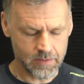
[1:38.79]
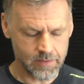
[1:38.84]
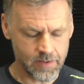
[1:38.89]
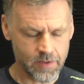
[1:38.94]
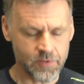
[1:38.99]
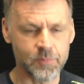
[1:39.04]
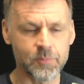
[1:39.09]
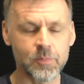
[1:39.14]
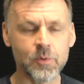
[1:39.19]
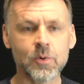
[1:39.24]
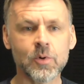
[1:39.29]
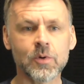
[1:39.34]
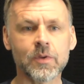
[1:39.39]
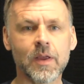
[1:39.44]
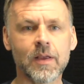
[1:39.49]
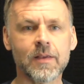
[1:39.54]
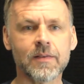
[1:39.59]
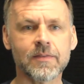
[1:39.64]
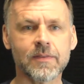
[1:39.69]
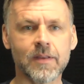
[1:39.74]
This
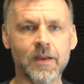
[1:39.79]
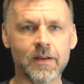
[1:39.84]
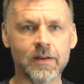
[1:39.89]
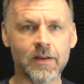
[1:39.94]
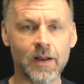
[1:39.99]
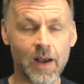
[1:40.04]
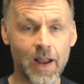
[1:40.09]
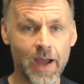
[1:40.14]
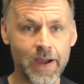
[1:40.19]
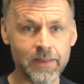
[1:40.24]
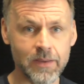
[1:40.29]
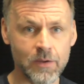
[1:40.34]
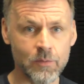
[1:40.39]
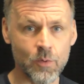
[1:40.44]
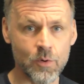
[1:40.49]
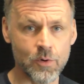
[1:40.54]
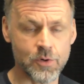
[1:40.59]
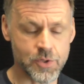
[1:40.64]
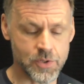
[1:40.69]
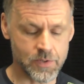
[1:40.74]
boot is then a lighter
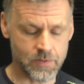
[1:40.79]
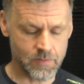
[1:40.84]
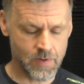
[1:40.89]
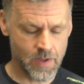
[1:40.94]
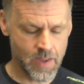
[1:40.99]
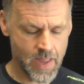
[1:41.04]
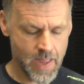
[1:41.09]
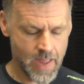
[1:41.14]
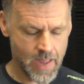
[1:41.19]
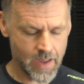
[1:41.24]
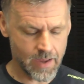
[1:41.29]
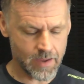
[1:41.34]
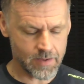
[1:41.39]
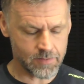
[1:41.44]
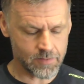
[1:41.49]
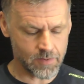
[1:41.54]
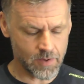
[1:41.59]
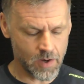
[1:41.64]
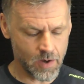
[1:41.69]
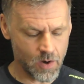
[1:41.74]
version,
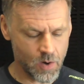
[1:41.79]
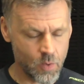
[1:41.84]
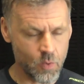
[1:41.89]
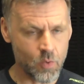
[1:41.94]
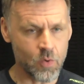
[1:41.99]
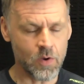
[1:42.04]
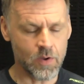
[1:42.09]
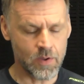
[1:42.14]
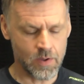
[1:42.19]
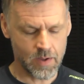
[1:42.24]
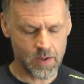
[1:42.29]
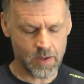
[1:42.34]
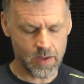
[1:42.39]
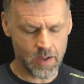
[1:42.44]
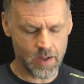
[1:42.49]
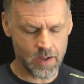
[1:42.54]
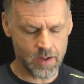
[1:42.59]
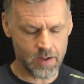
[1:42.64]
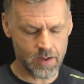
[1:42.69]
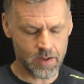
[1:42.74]
has a low
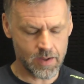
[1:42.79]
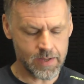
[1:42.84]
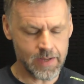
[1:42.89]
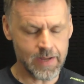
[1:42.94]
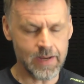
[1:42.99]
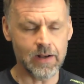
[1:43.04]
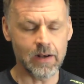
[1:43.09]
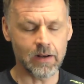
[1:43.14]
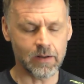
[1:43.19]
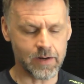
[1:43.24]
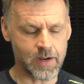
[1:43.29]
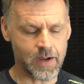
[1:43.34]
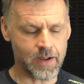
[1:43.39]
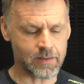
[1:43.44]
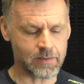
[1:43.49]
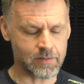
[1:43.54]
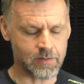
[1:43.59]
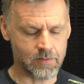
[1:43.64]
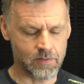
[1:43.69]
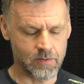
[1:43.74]
heel
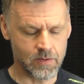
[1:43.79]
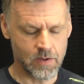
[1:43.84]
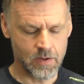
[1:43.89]
cut,